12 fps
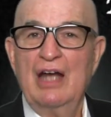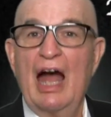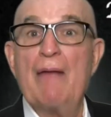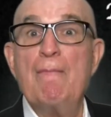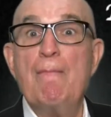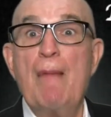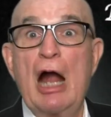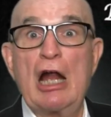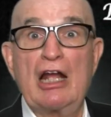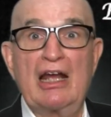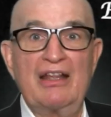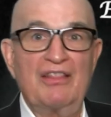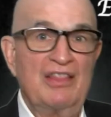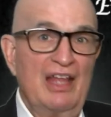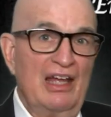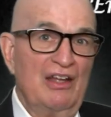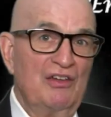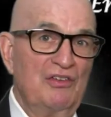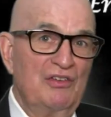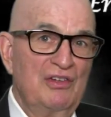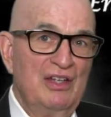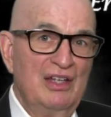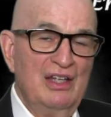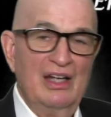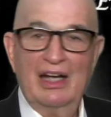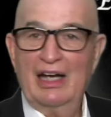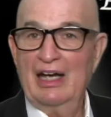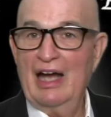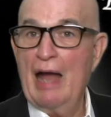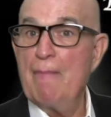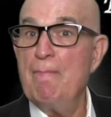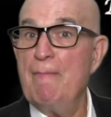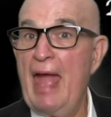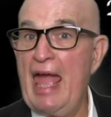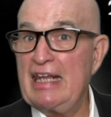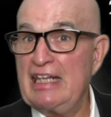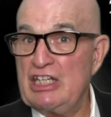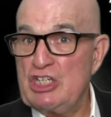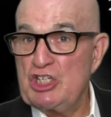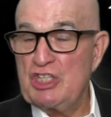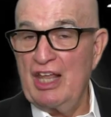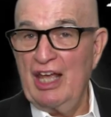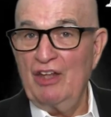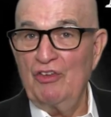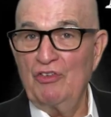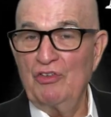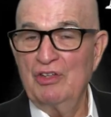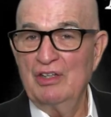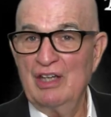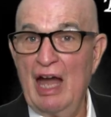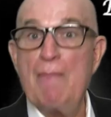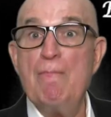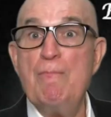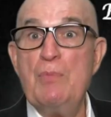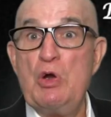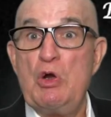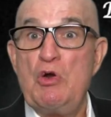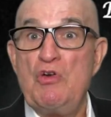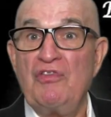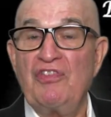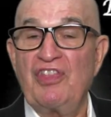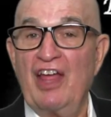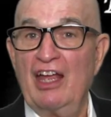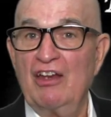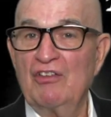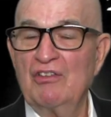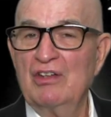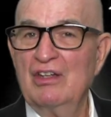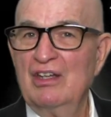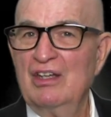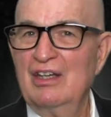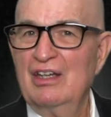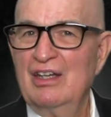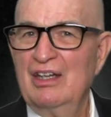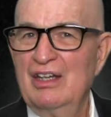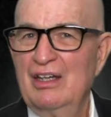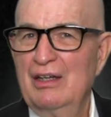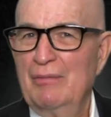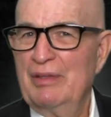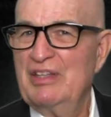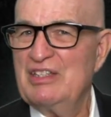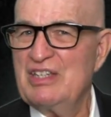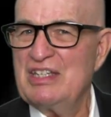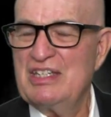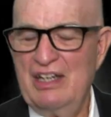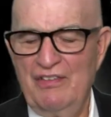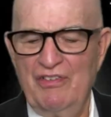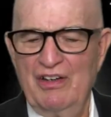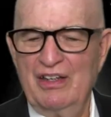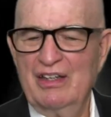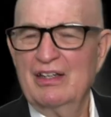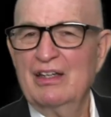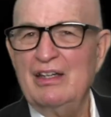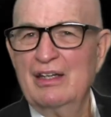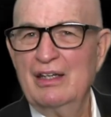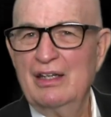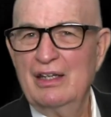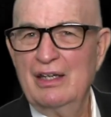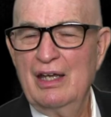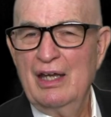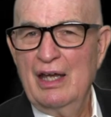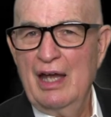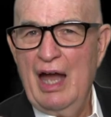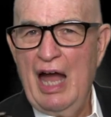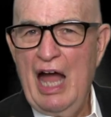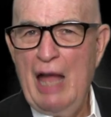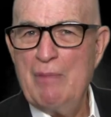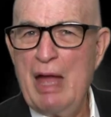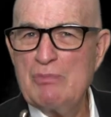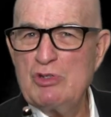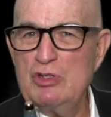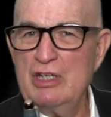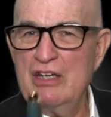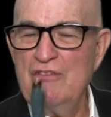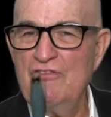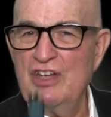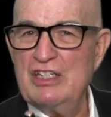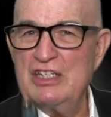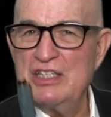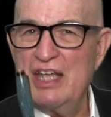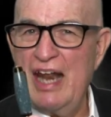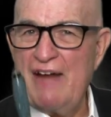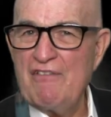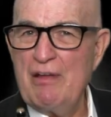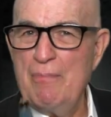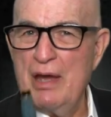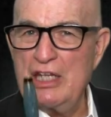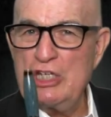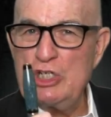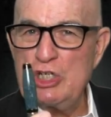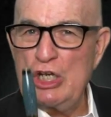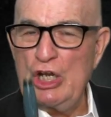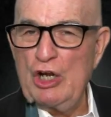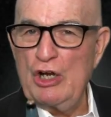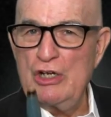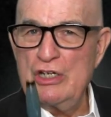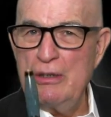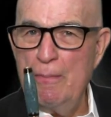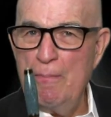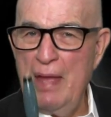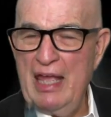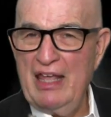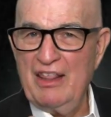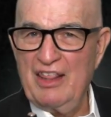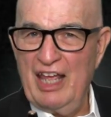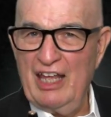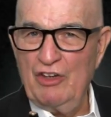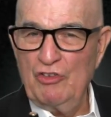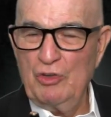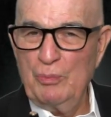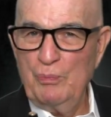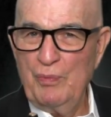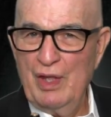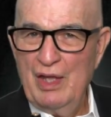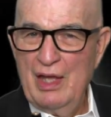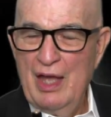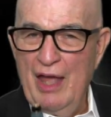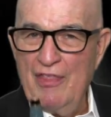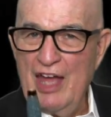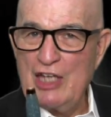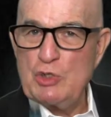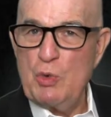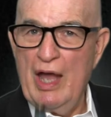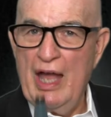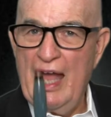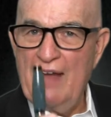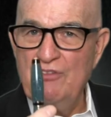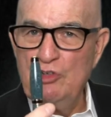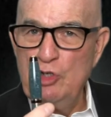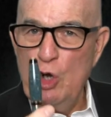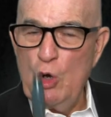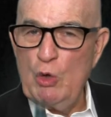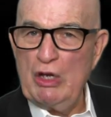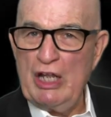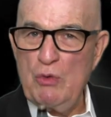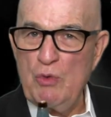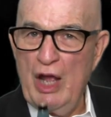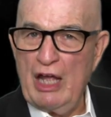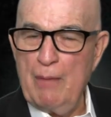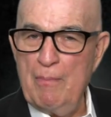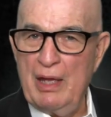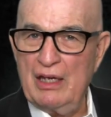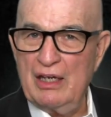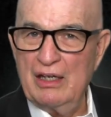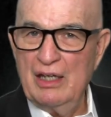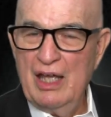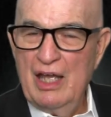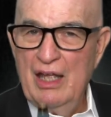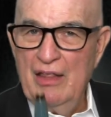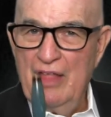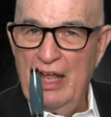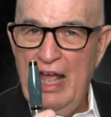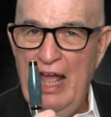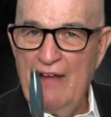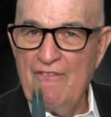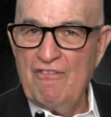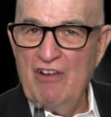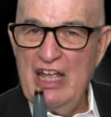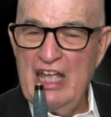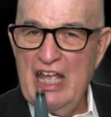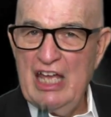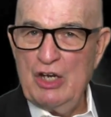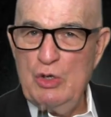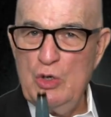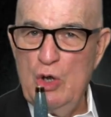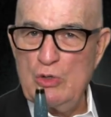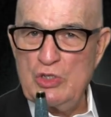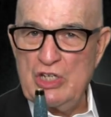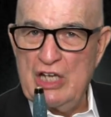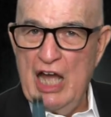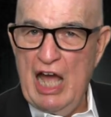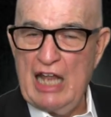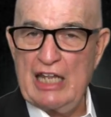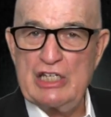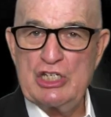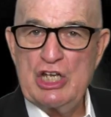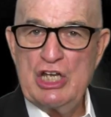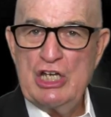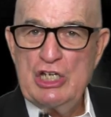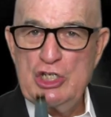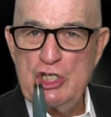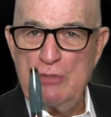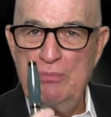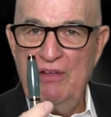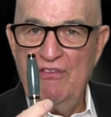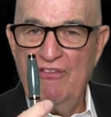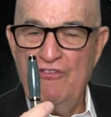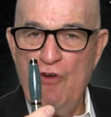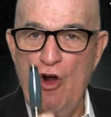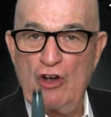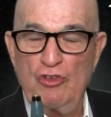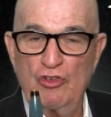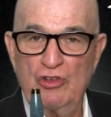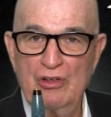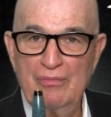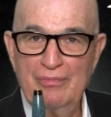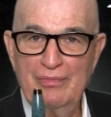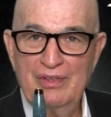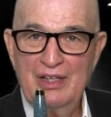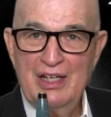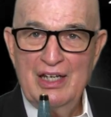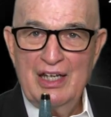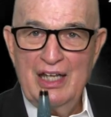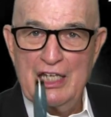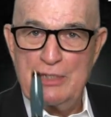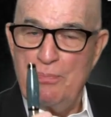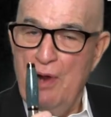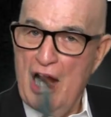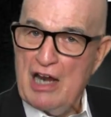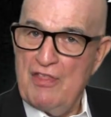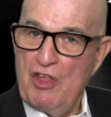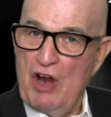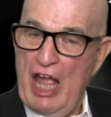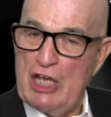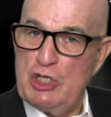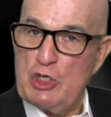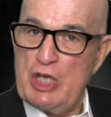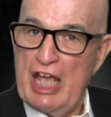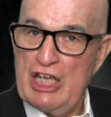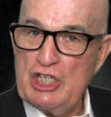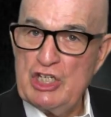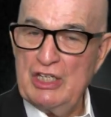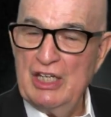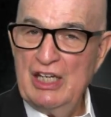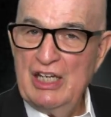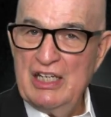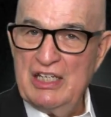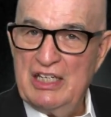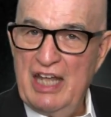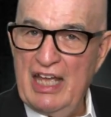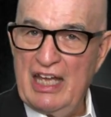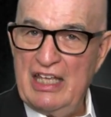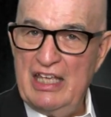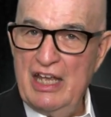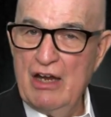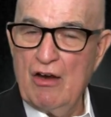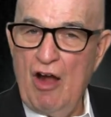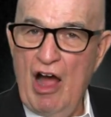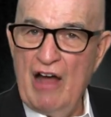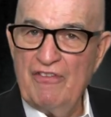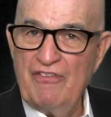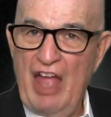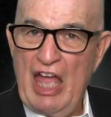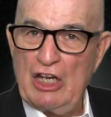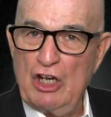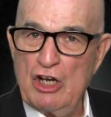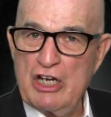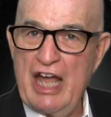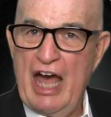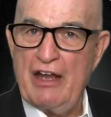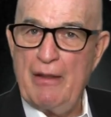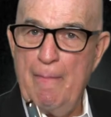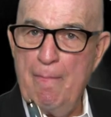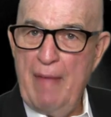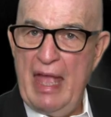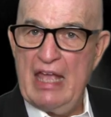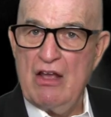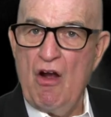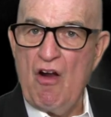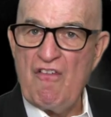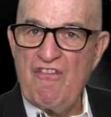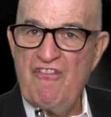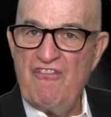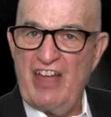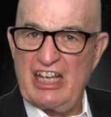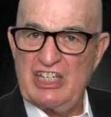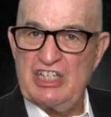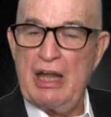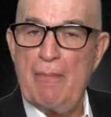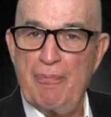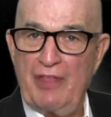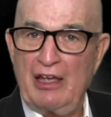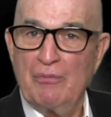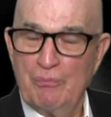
I market things. I manage things. I move things. But this is different. I'm absolutely convinced that everybody should learn to make things. And that's I have totally recommended that every kid who goes to college should be forced, as part of their education, to take a year off and learn how to make or fix something.